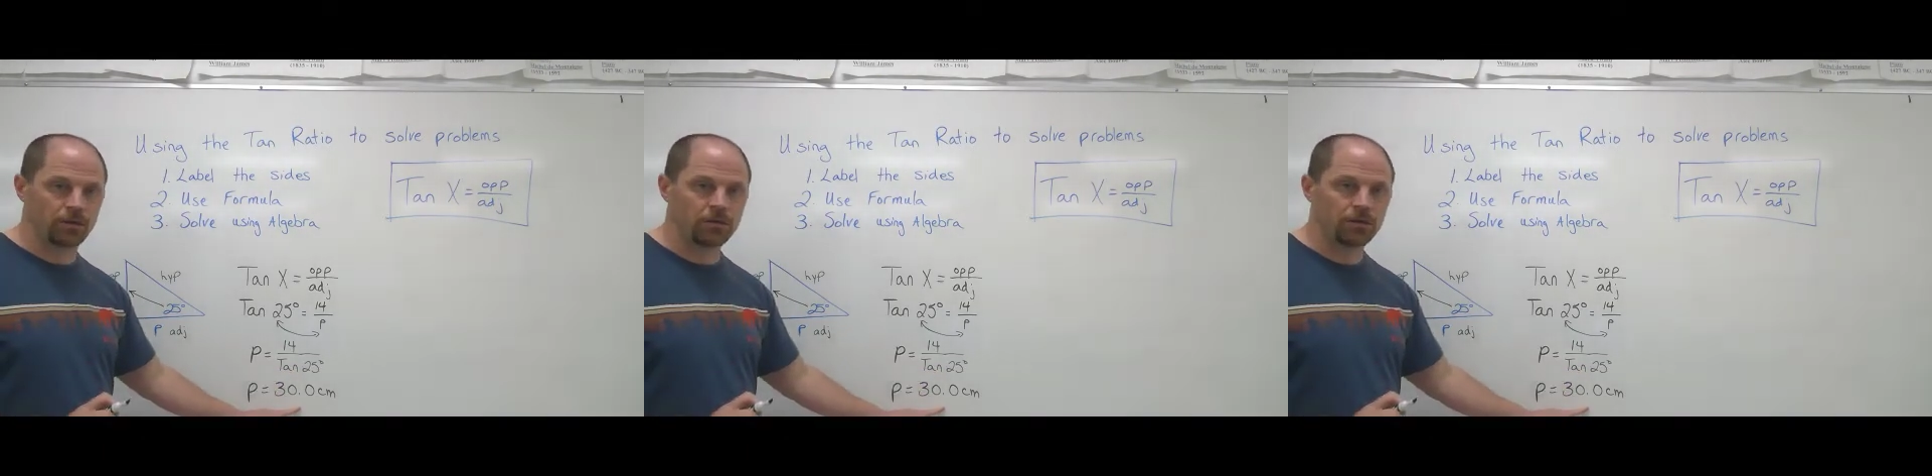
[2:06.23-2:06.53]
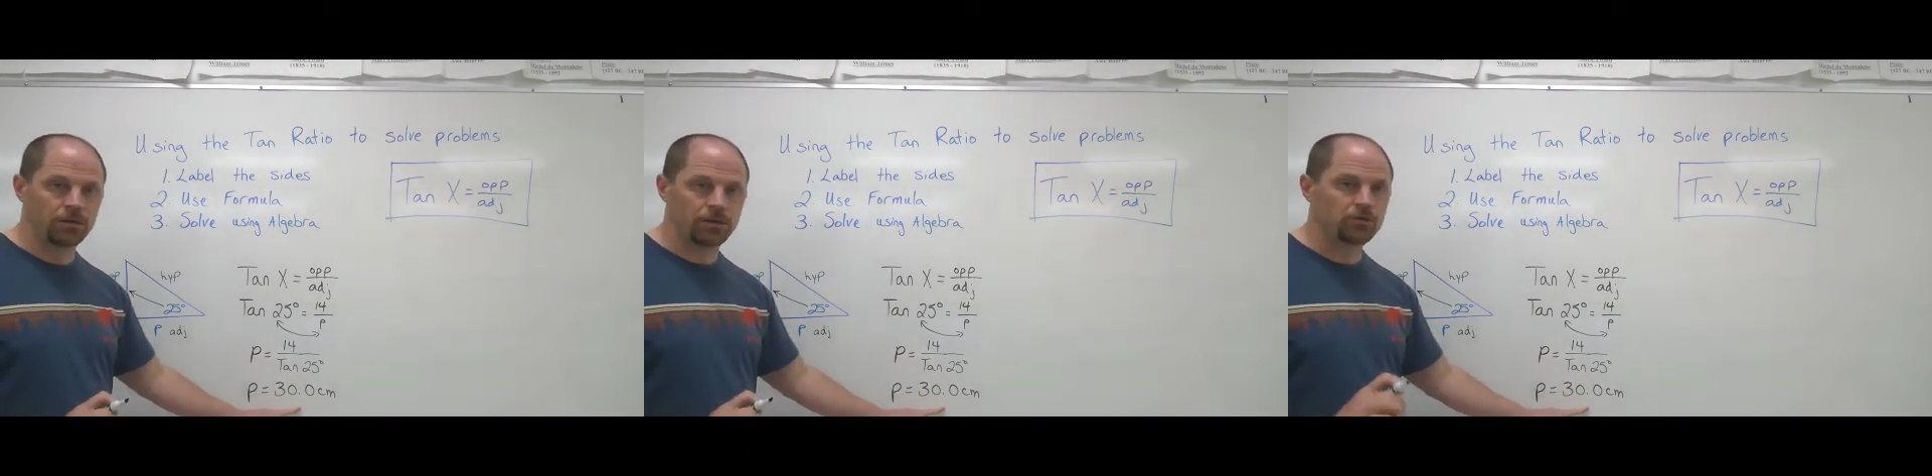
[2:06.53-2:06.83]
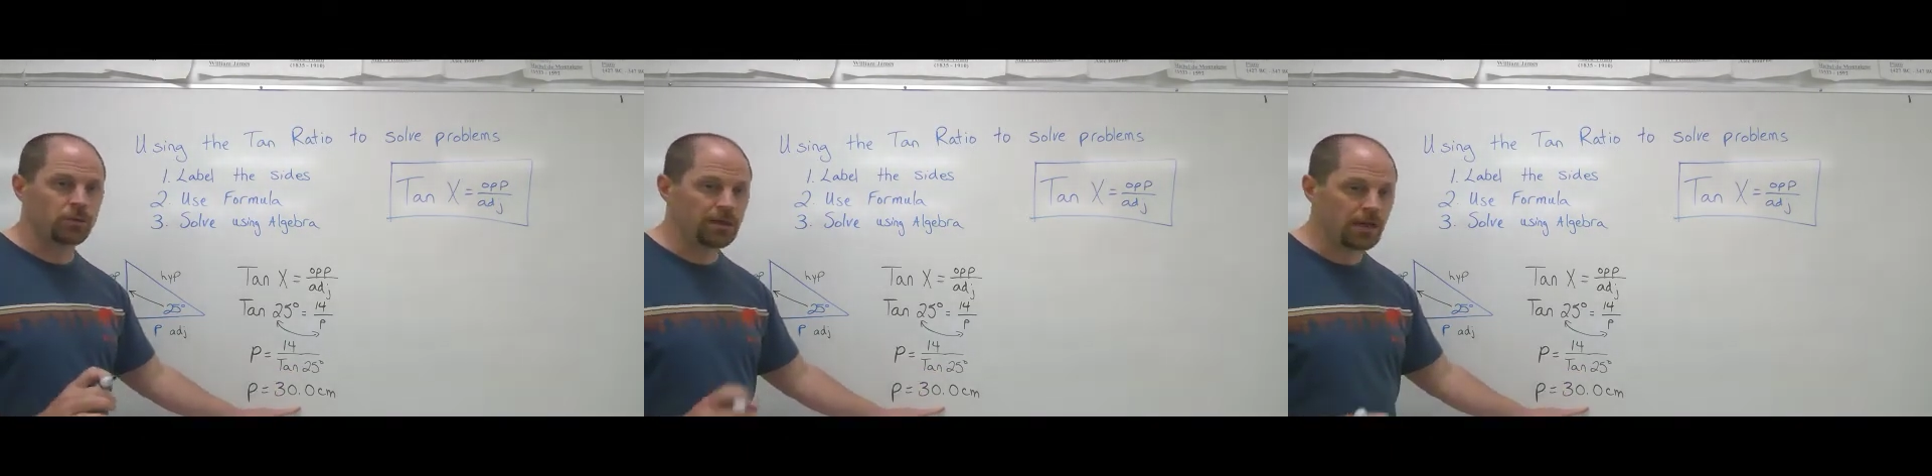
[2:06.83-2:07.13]
or
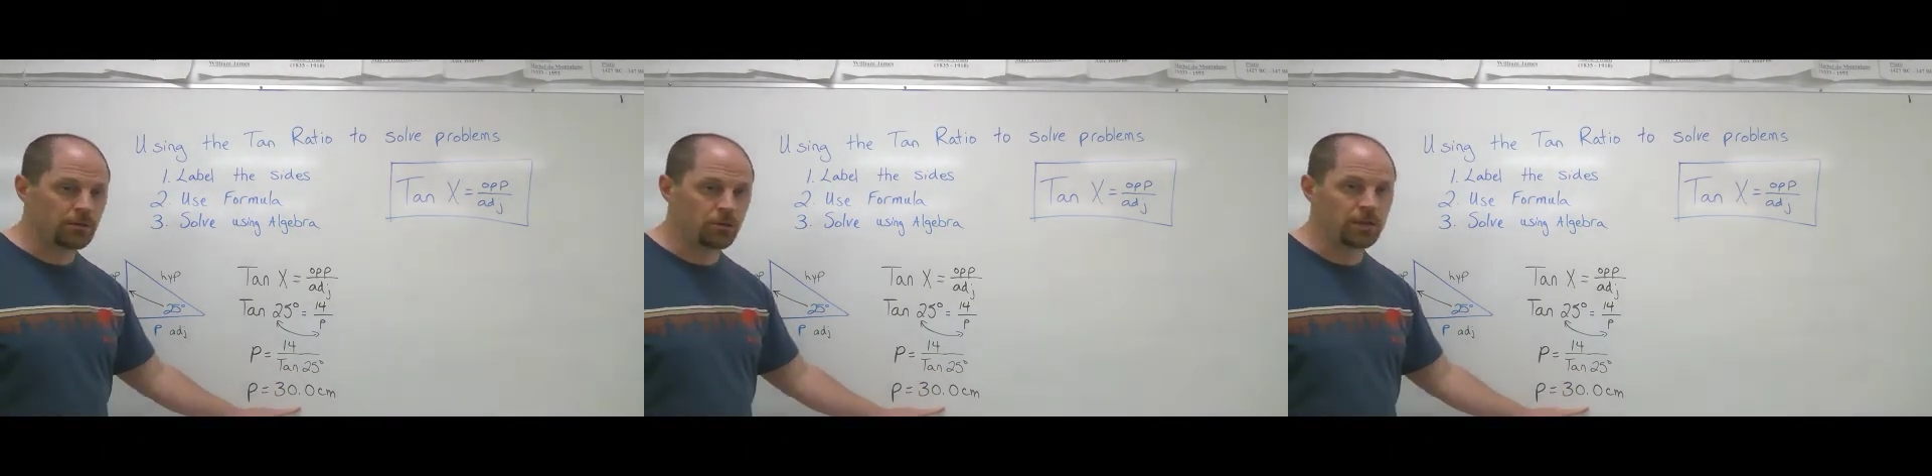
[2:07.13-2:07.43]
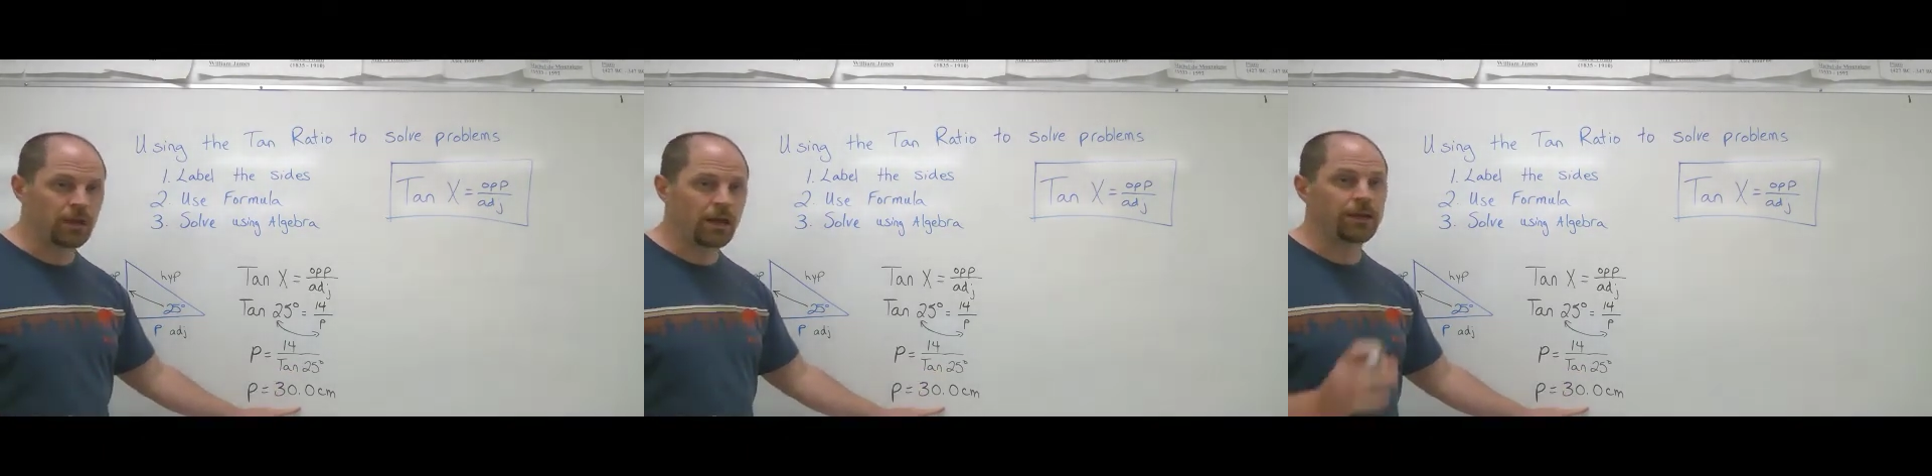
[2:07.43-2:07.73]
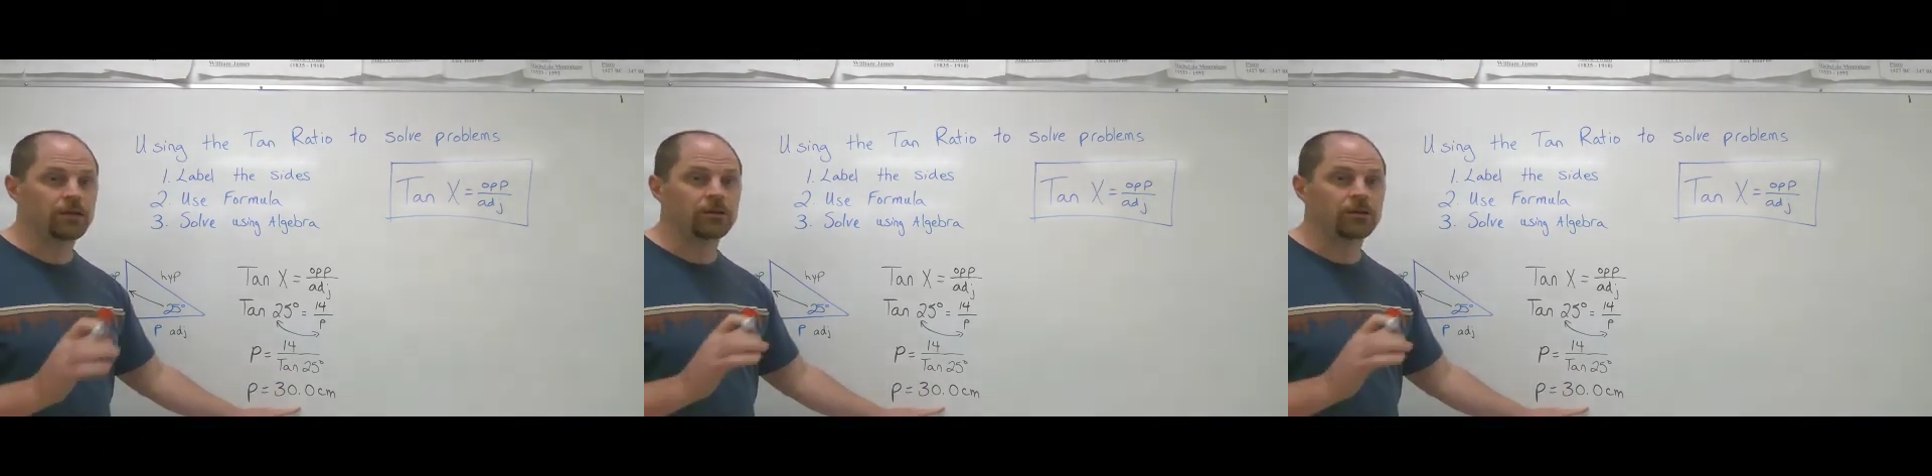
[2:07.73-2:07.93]
30.1,